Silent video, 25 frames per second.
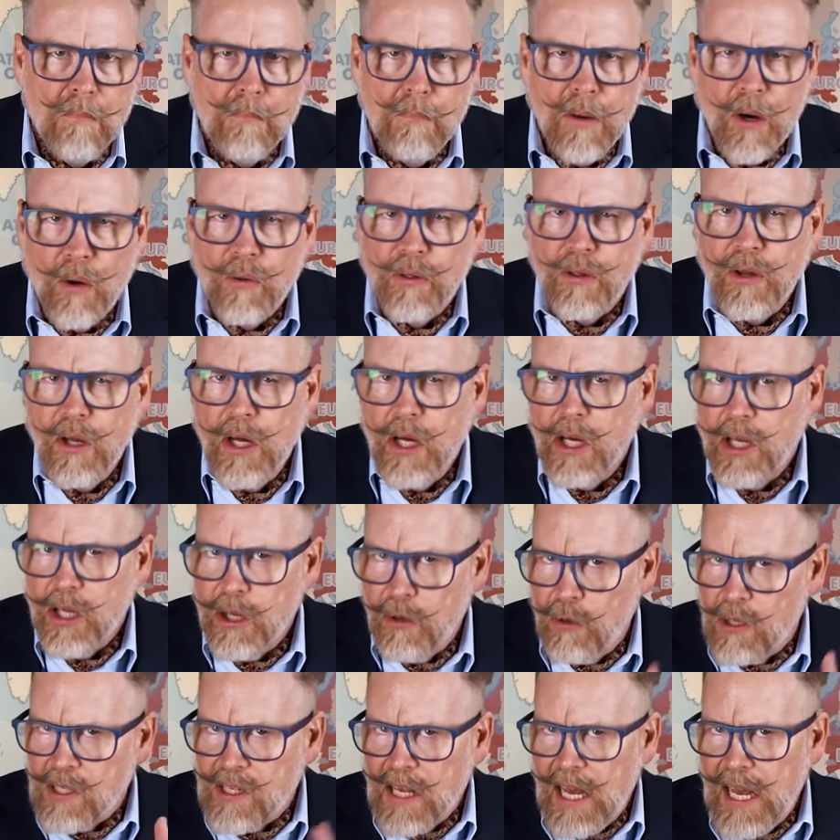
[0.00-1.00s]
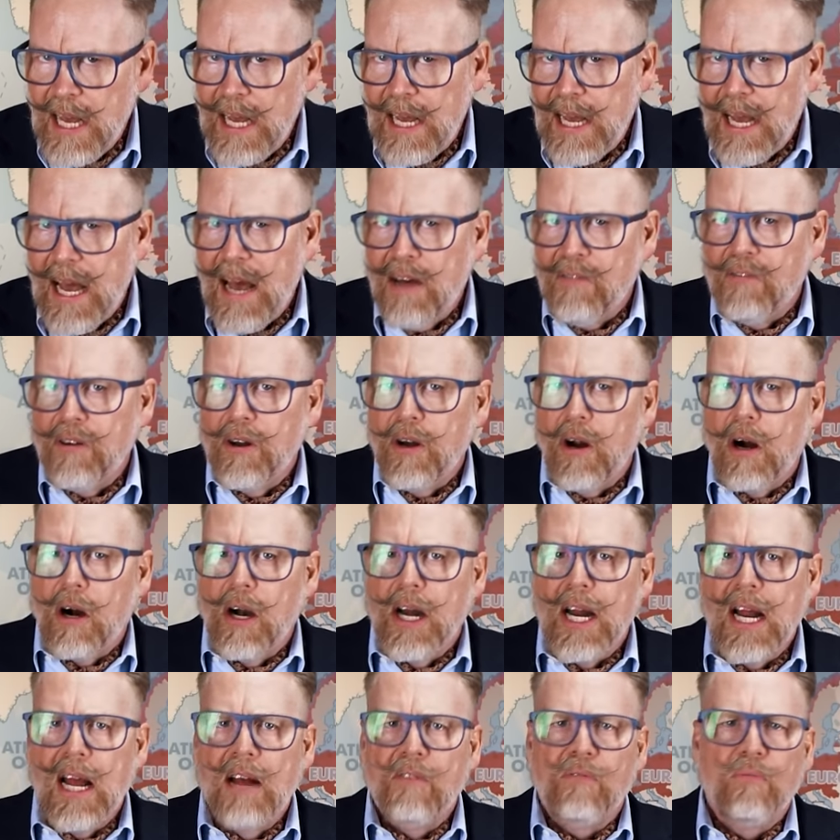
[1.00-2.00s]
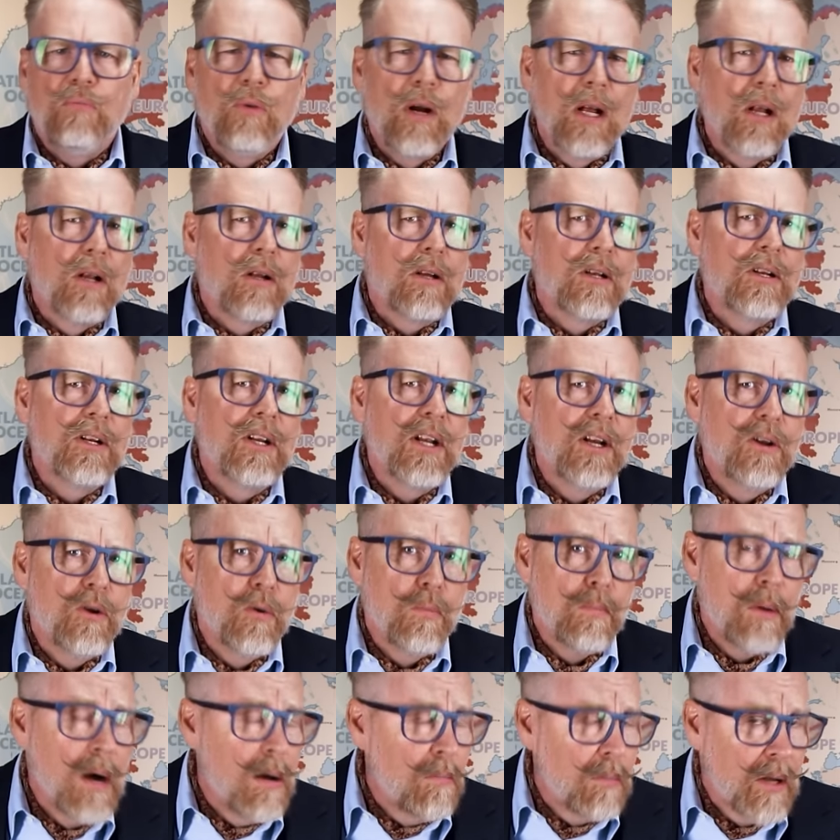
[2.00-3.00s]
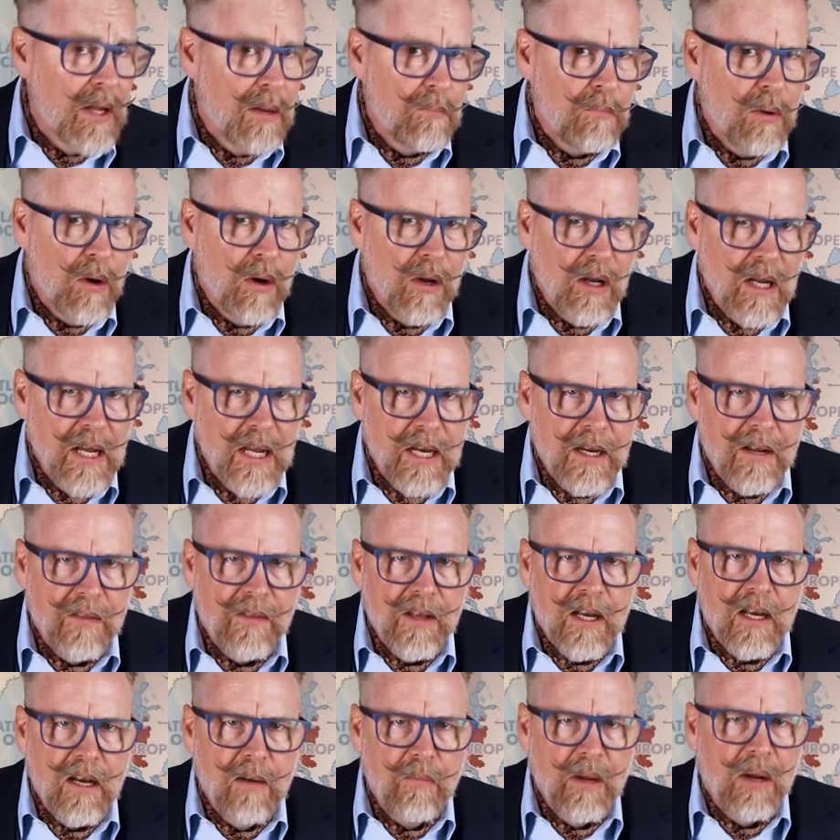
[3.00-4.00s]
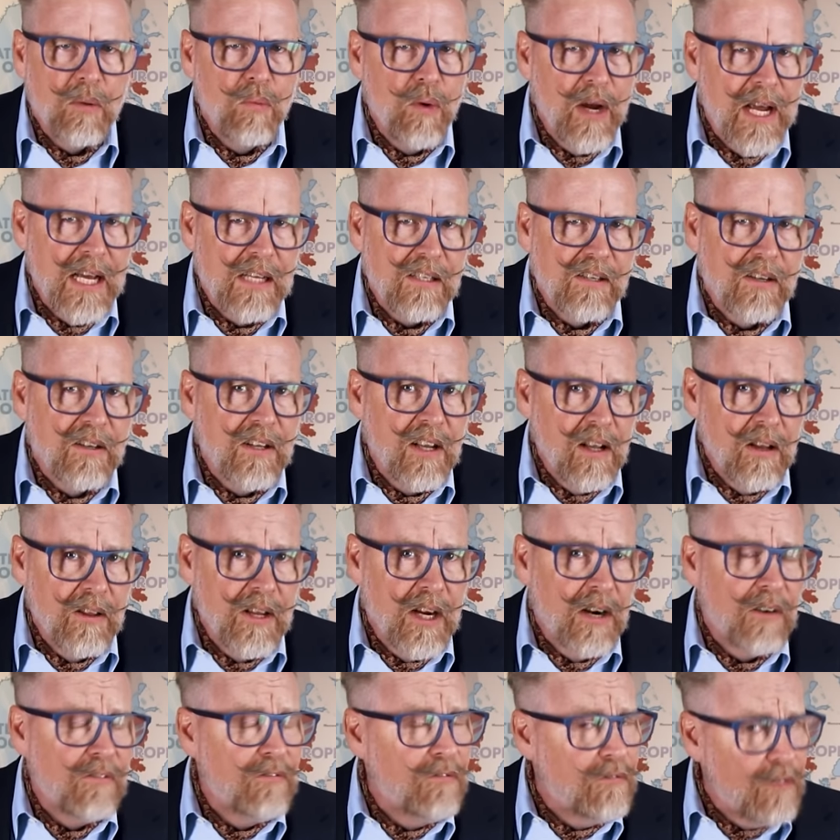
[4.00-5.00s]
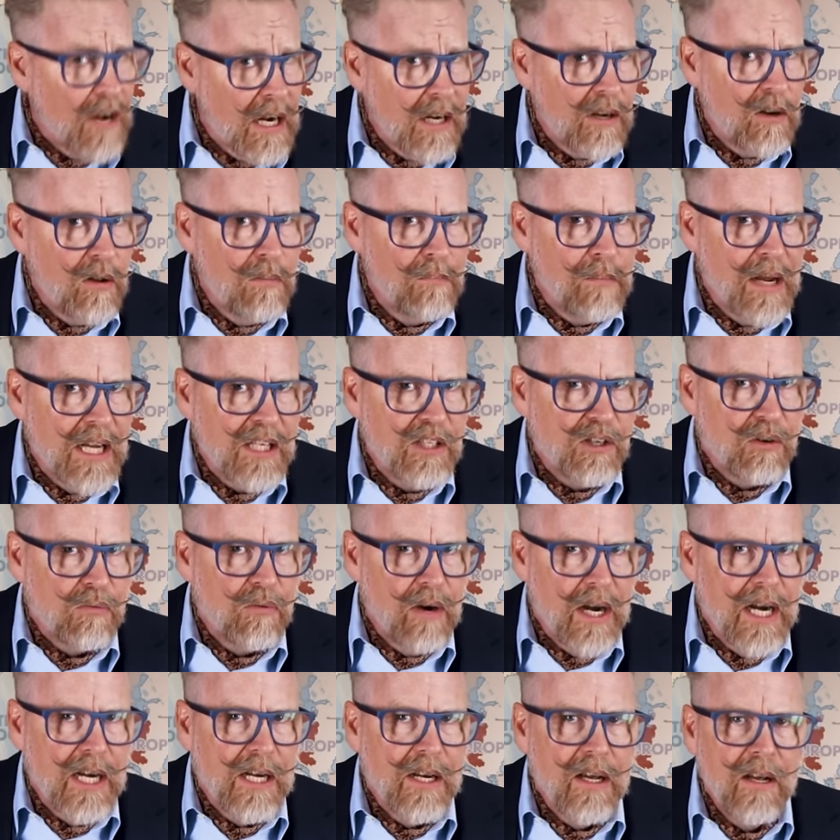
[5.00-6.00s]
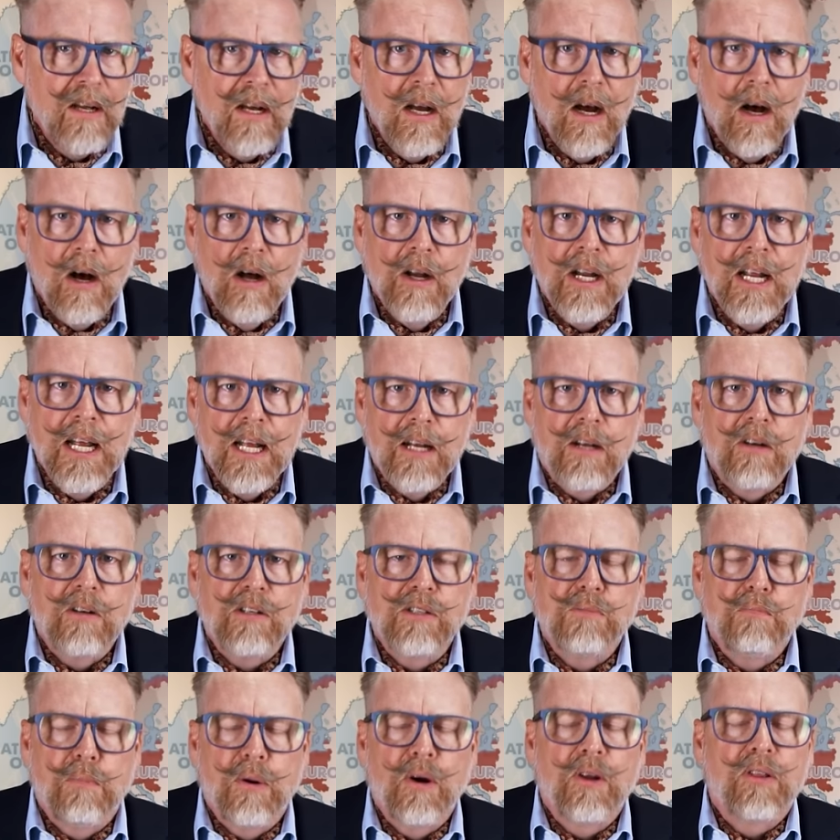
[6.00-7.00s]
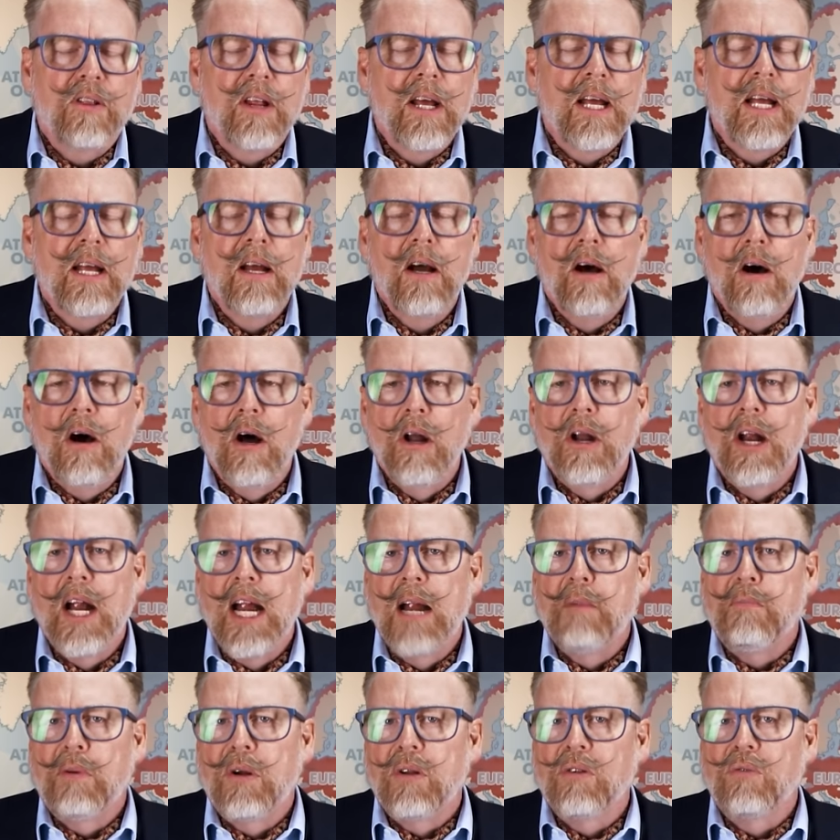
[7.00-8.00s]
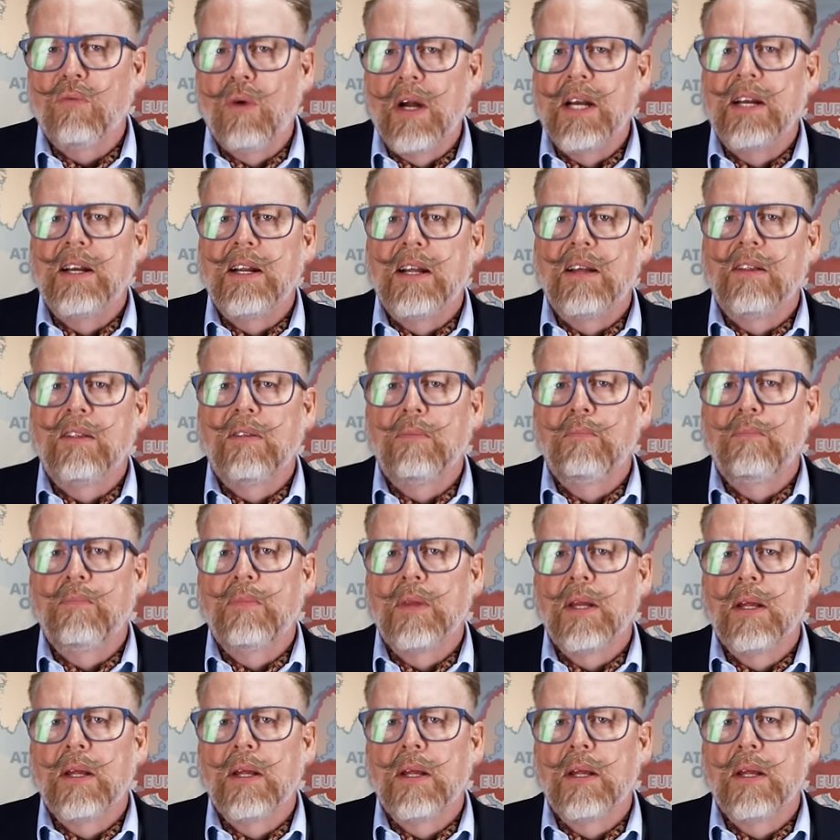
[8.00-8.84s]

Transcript: Both USAAF and RAF will continue pummeling Berlin in the coming weeks until their final major raid on Hitler's birthday on April 20th.